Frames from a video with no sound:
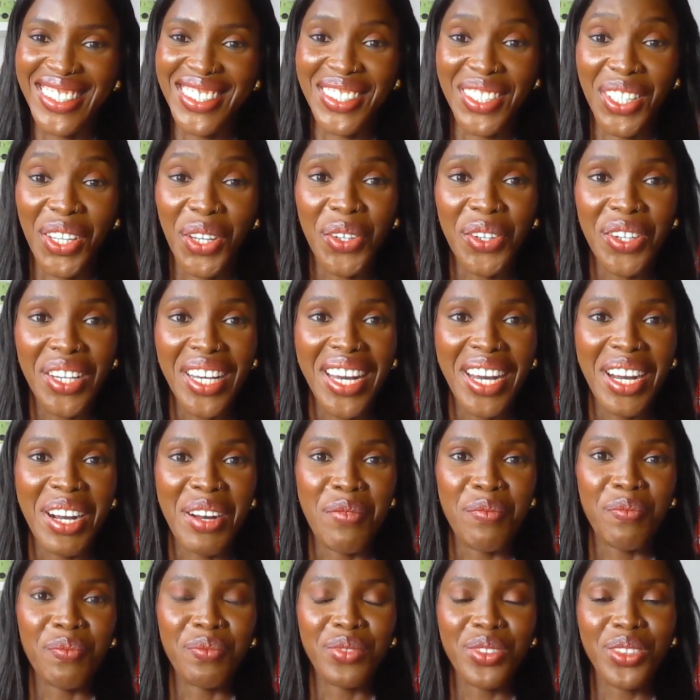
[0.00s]
So,
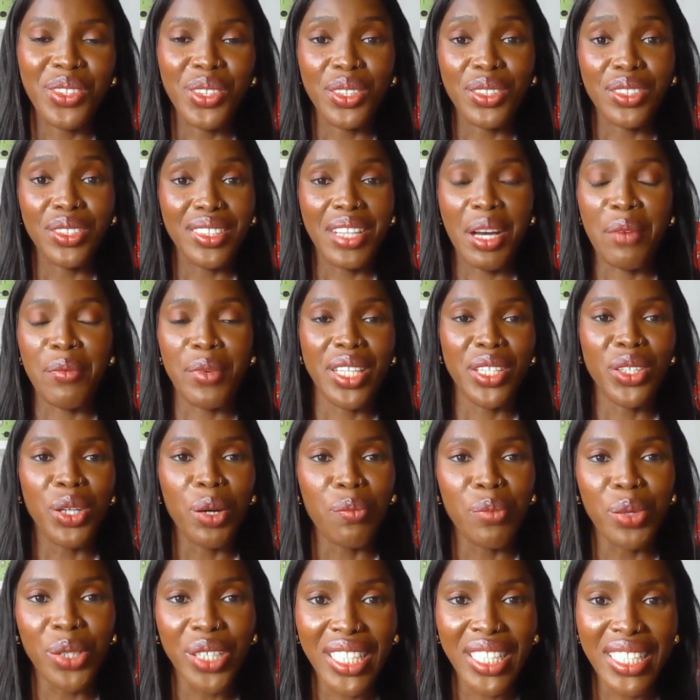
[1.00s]
I mean,
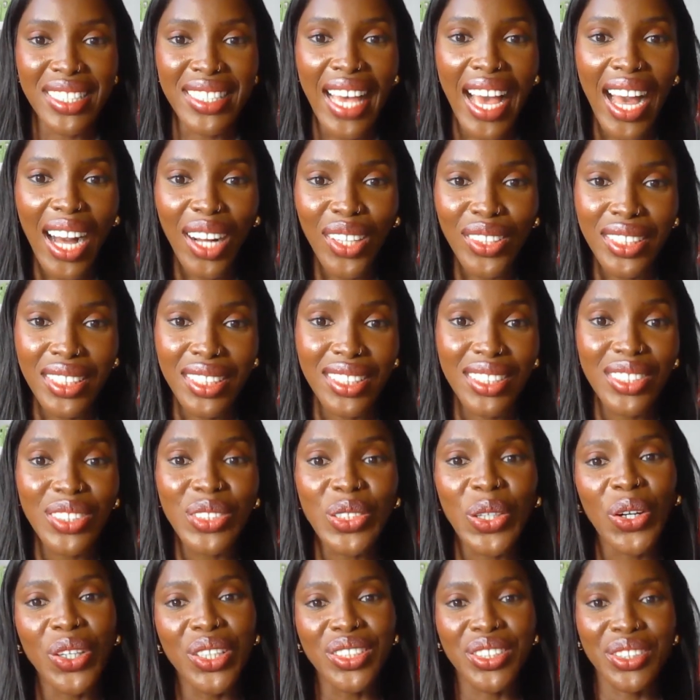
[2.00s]
your book is out in
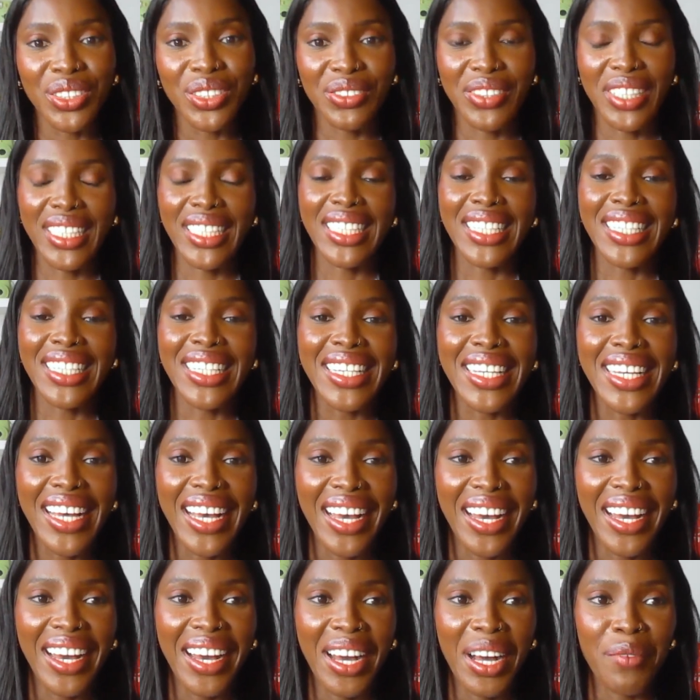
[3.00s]
stores already.
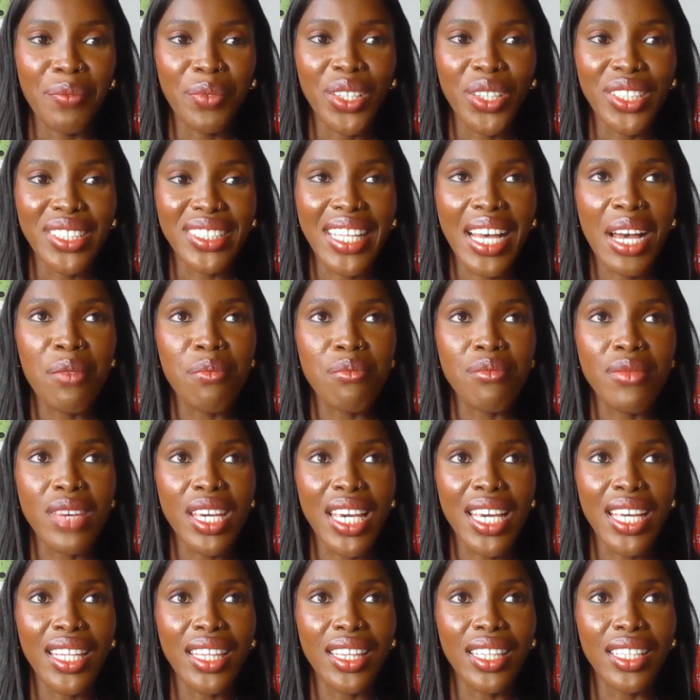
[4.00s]
Does that
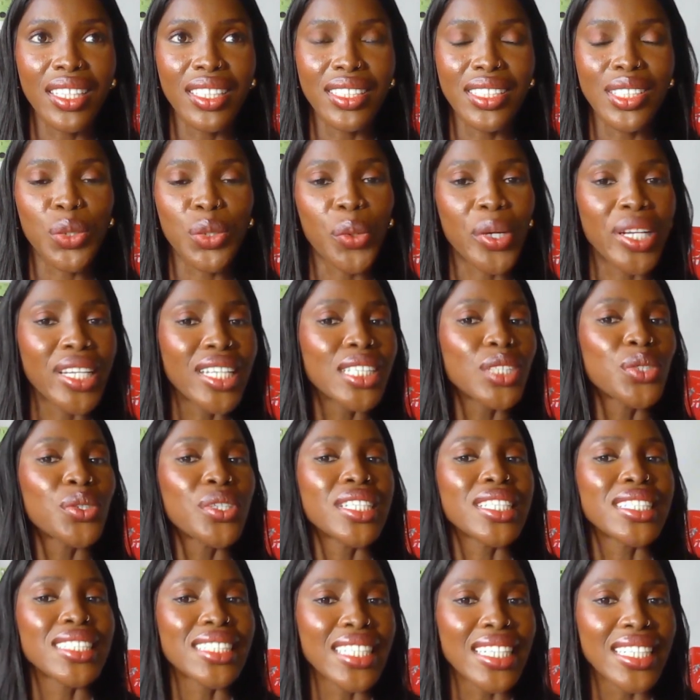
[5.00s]
mean the
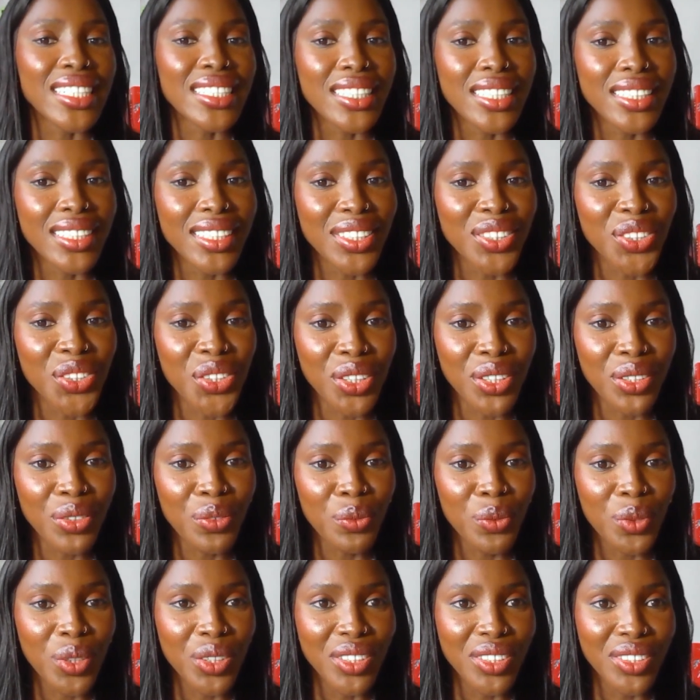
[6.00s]
2026 edition
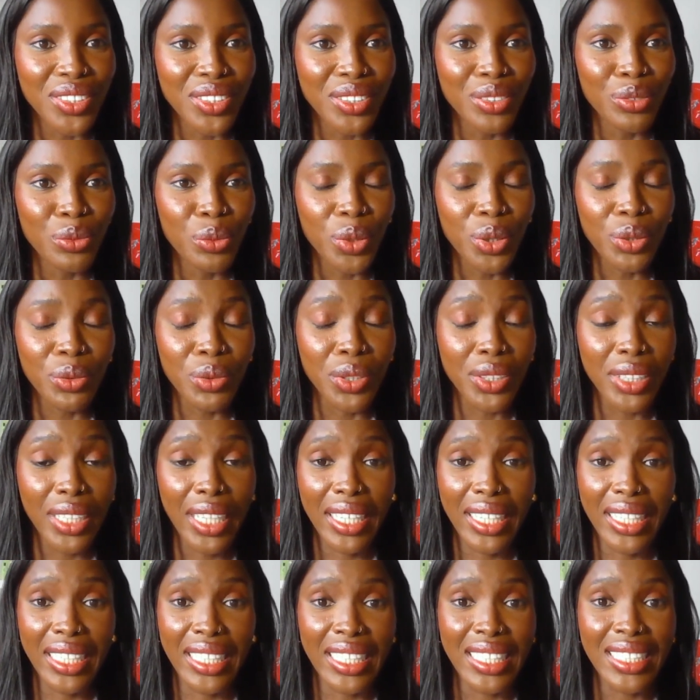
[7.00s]
will
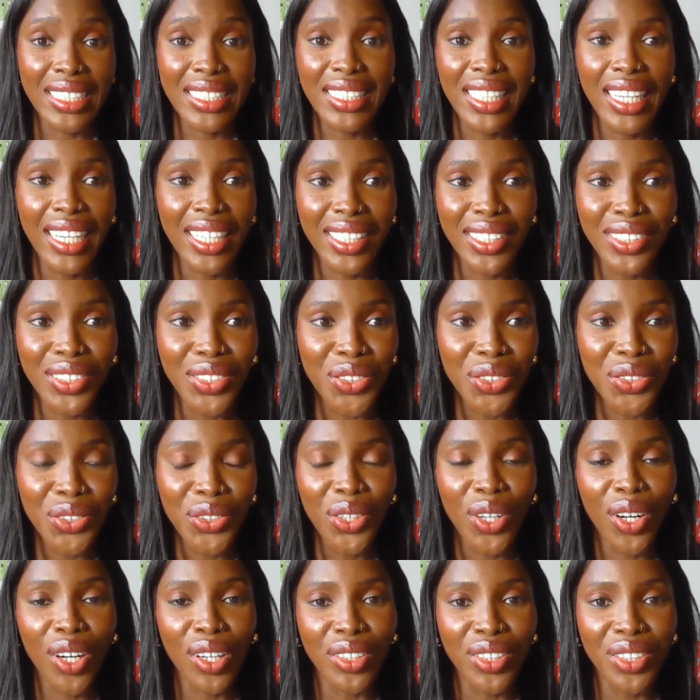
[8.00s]
get an insight
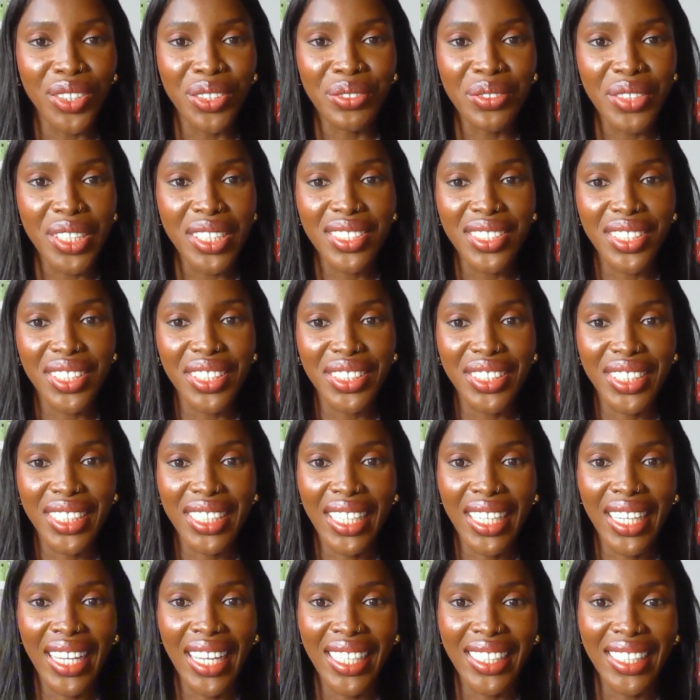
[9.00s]
into all your research
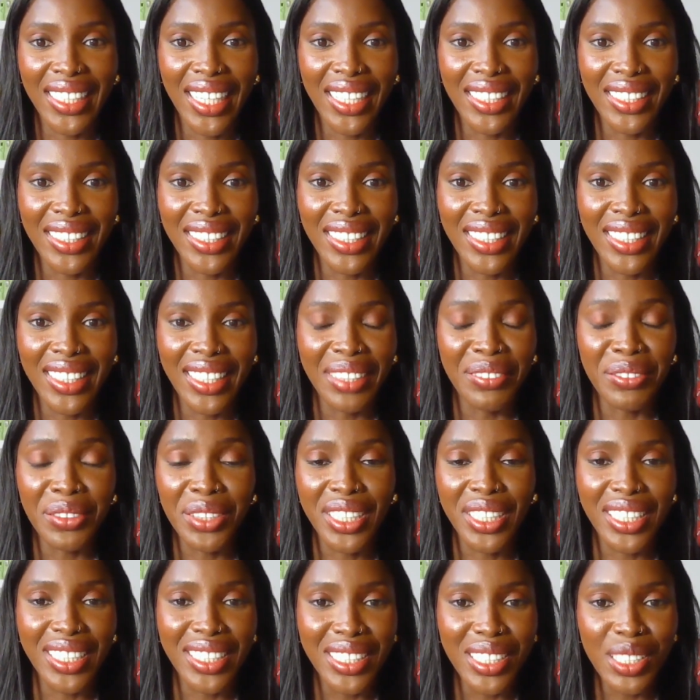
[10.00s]
and
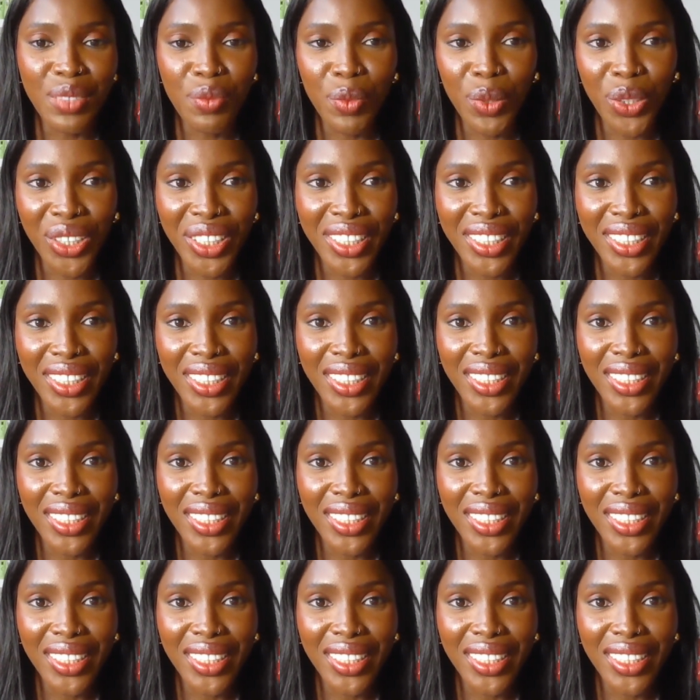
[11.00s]
everything in this book?